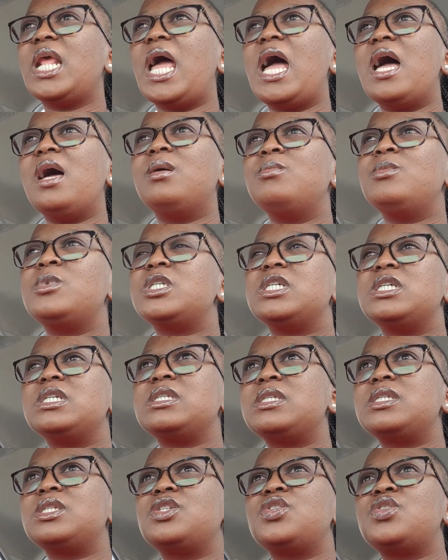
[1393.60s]
I'm
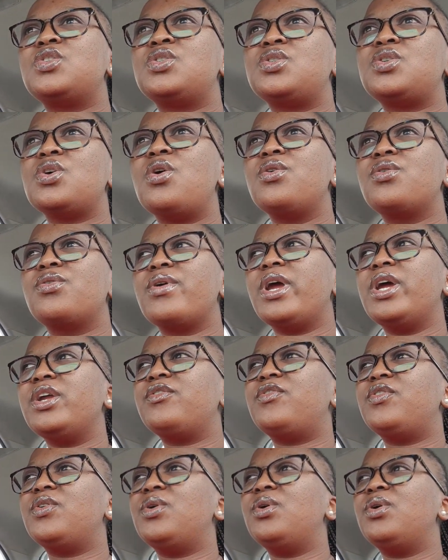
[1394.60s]
just so
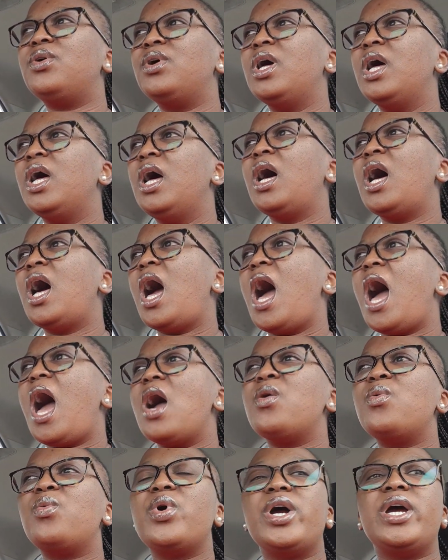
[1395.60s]
grateful.
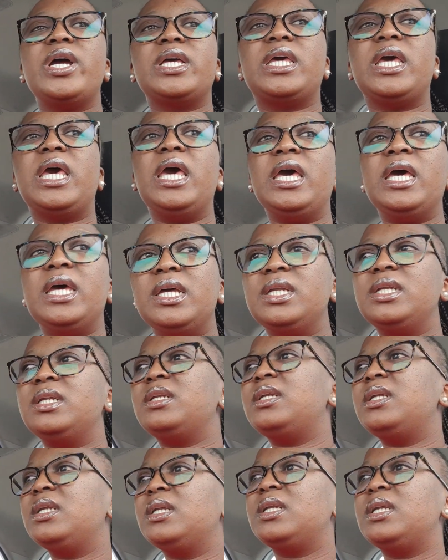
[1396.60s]
I work in
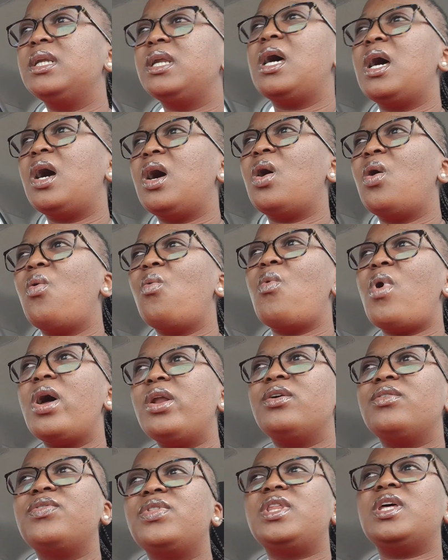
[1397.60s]

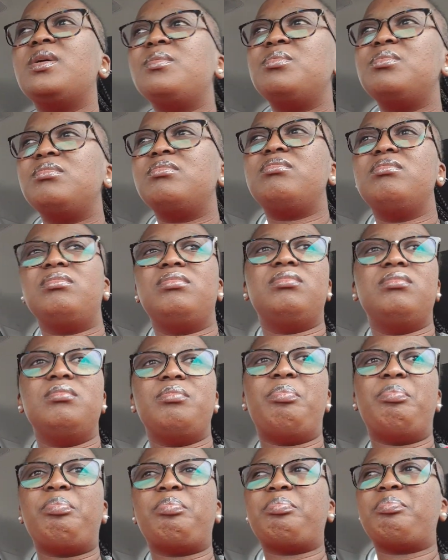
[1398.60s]
one of the
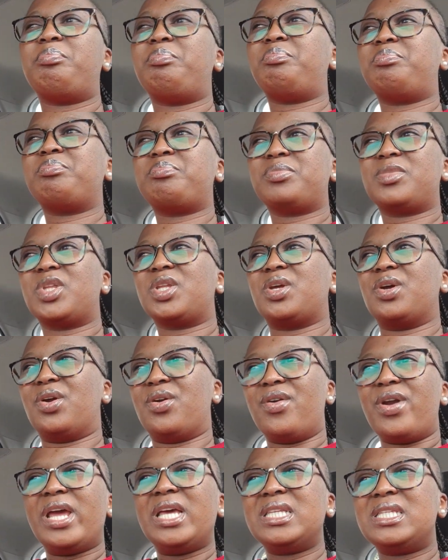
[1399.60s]

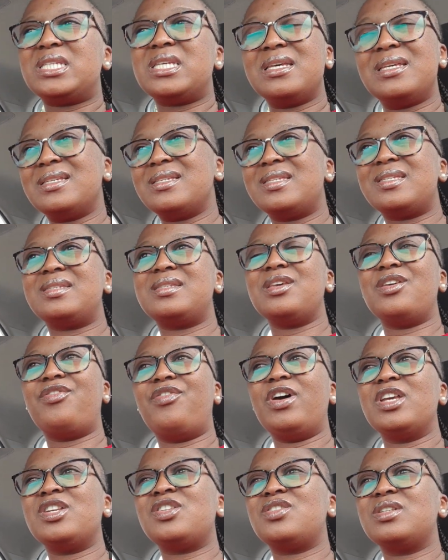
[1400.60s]
greatest,
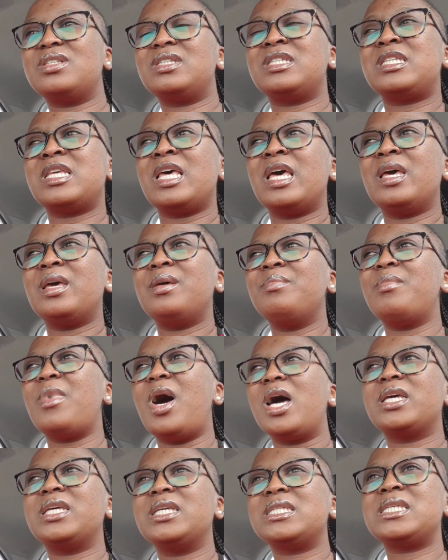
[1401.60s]
if I should say,
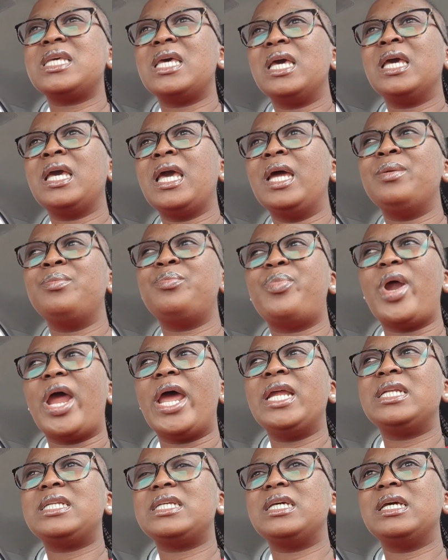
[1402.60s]
marketing and
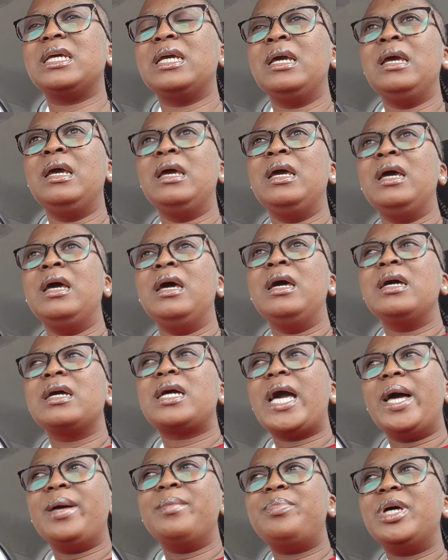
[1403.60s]
branding
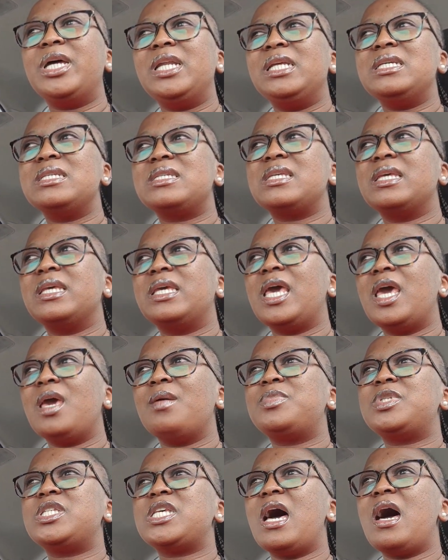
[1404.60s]
companies in
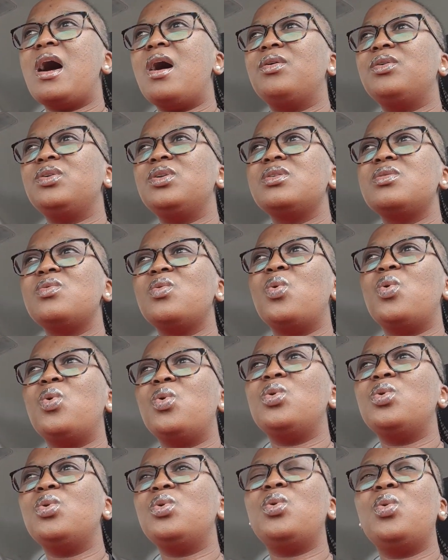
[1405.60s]
Cape Town,
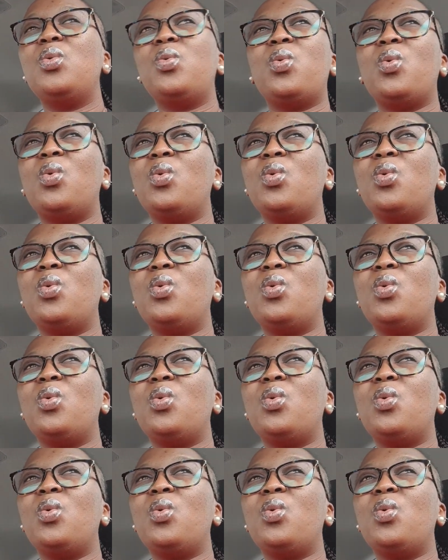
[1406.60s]
who